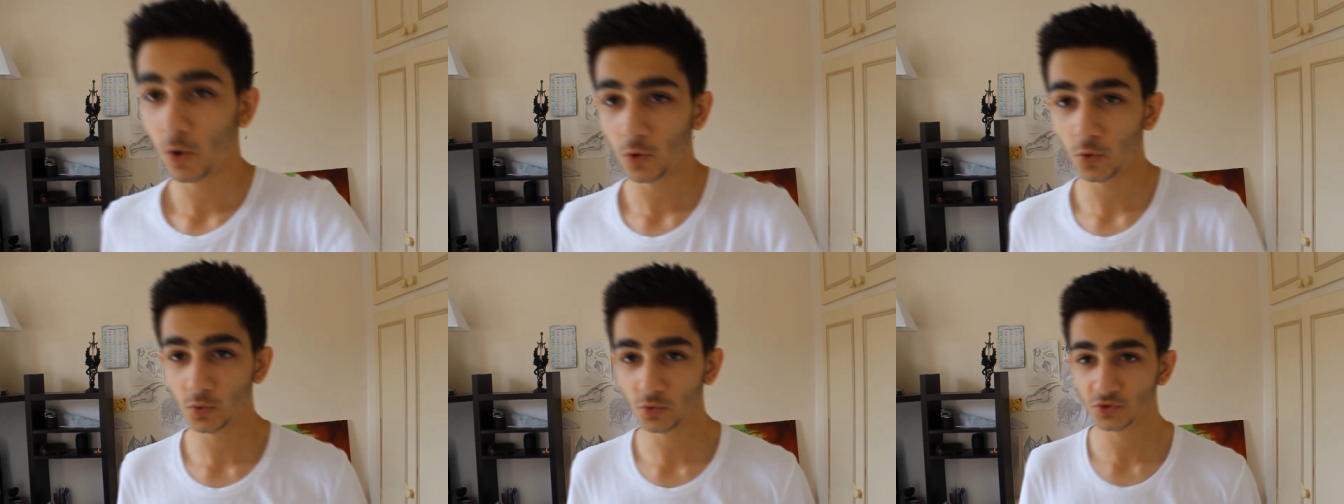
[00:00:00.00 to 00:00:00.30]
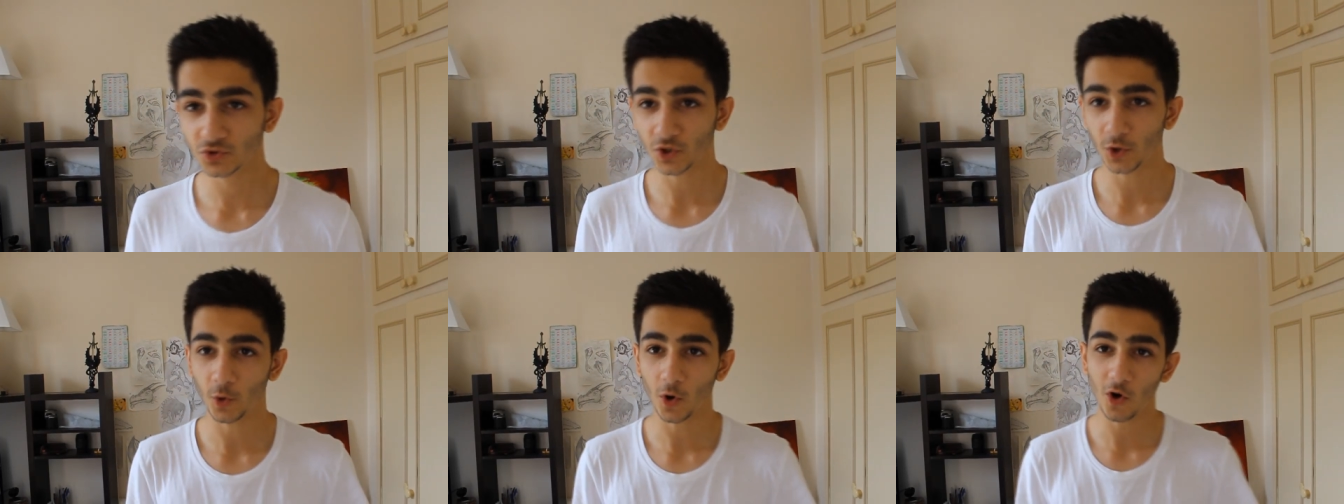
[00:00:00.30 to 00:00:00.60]

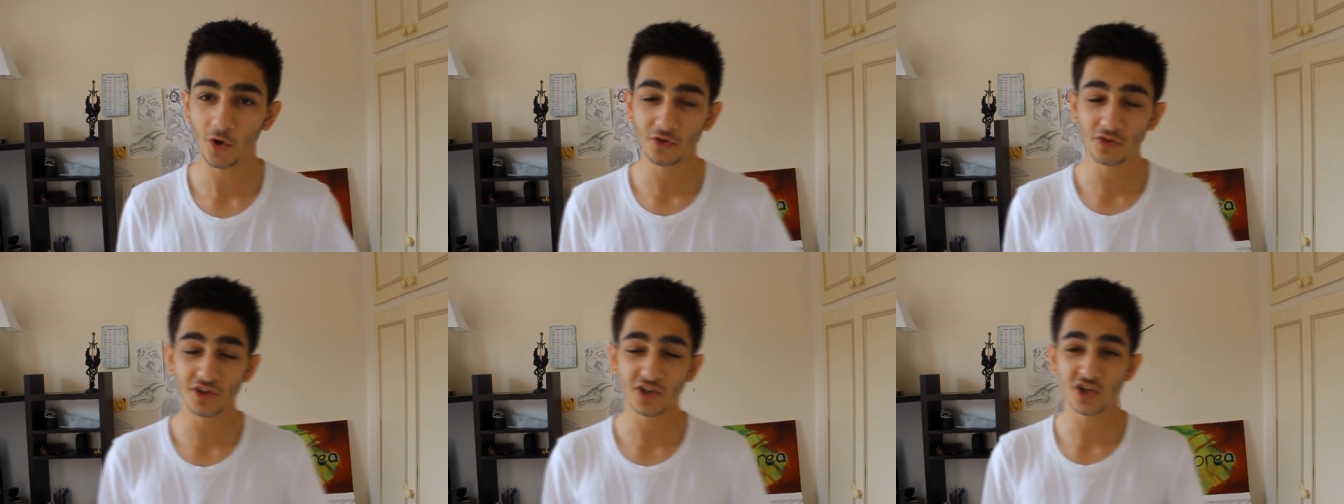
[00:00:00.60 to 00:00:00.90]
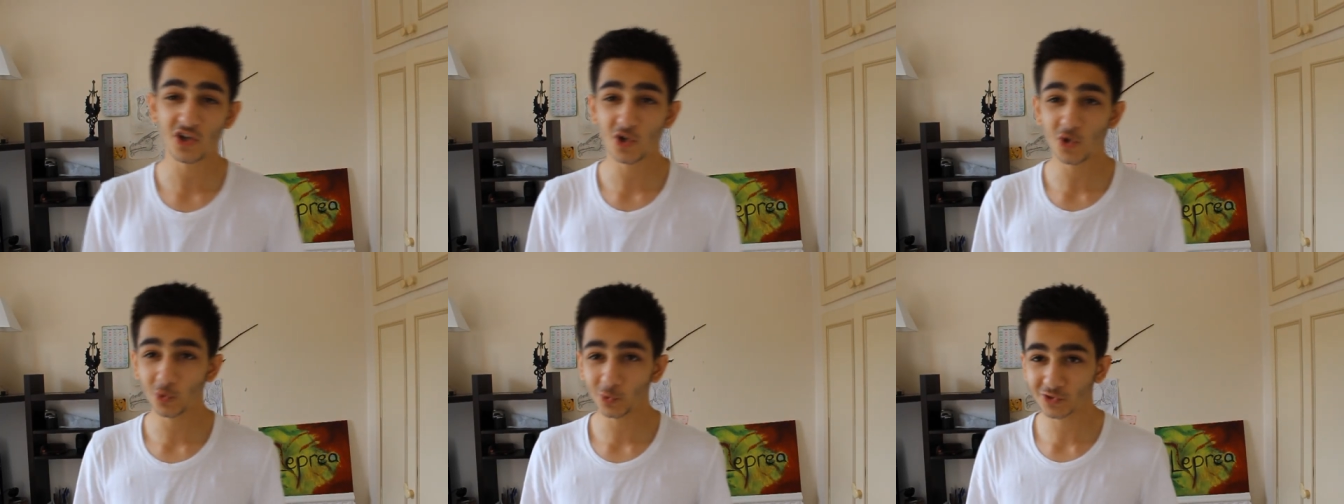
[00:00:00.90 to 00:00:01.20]
Also, on the
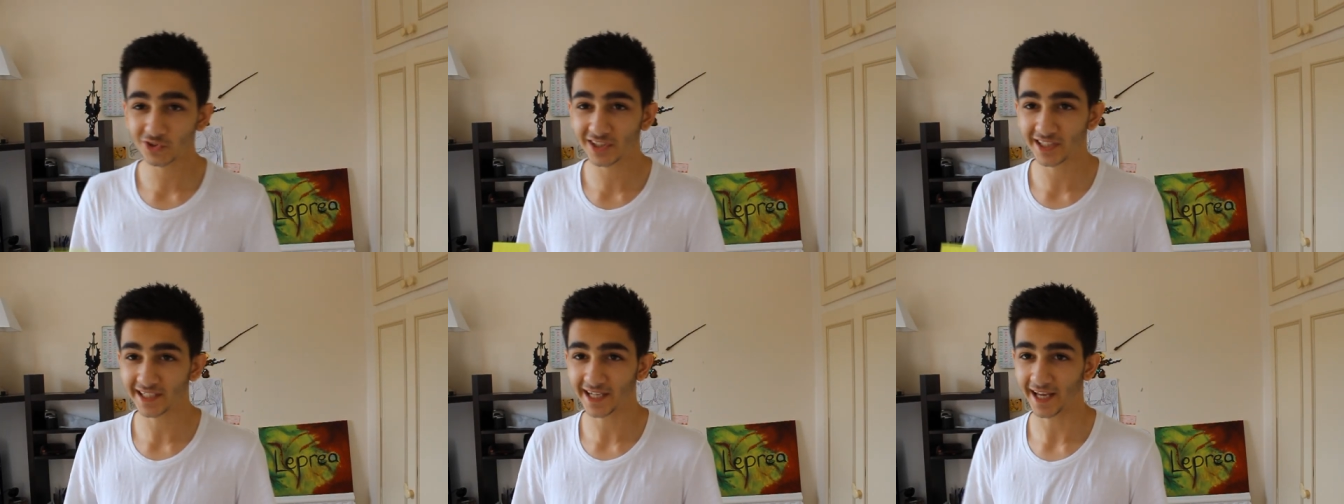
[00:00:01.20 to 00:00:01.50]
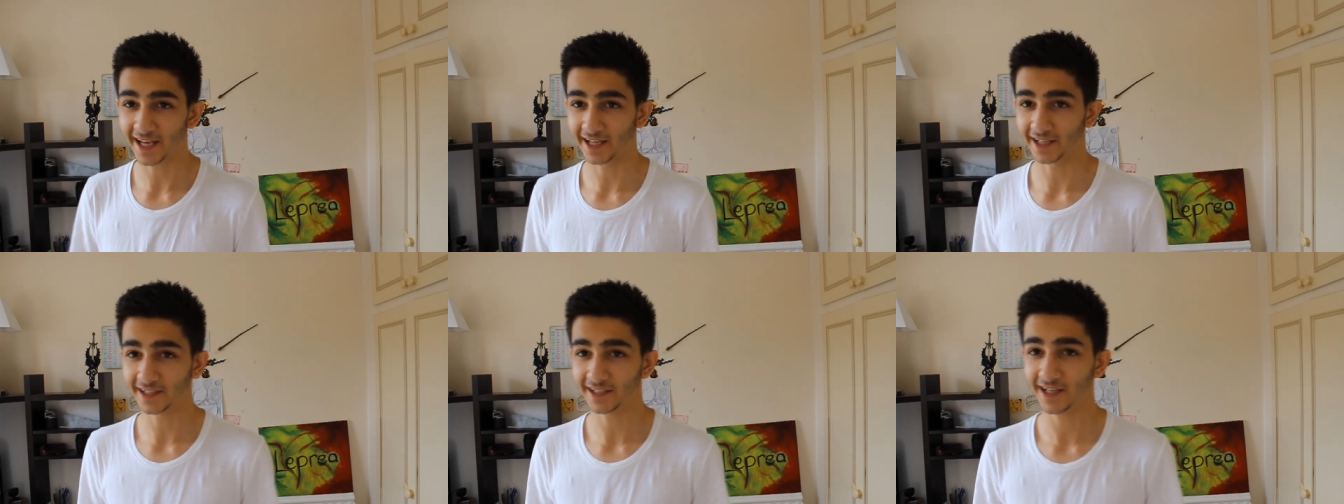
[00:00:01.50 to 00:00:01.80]
news
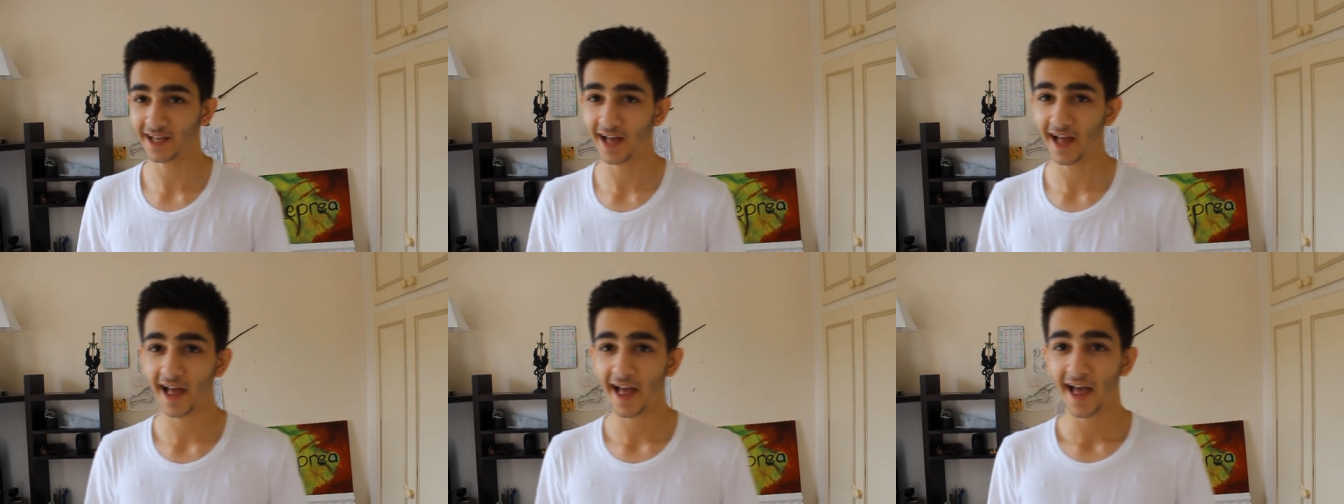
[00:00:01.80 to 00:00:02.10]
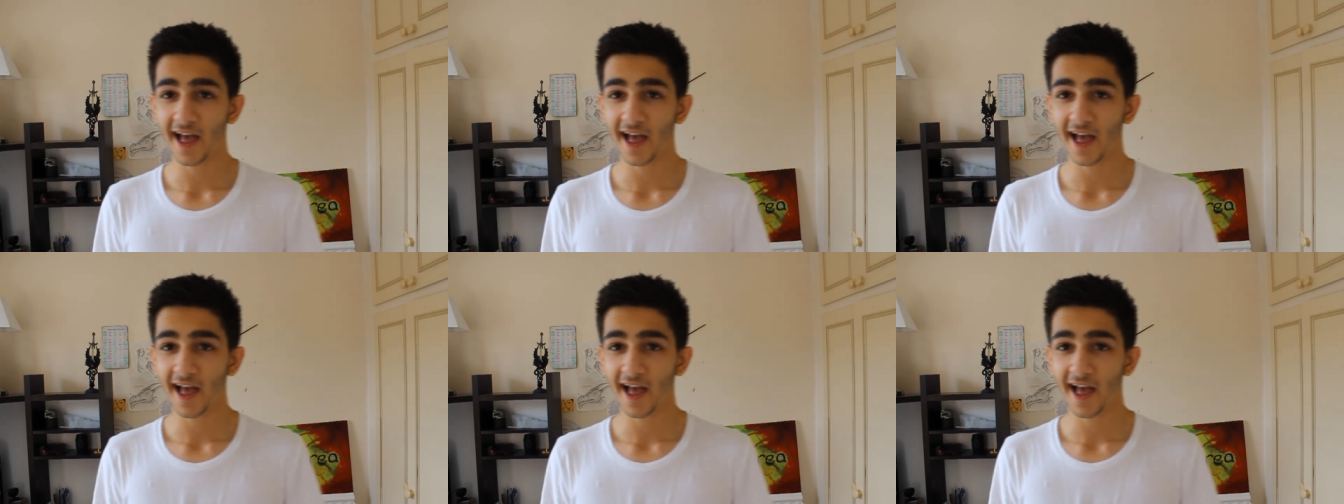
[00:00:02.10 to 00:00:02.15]
today,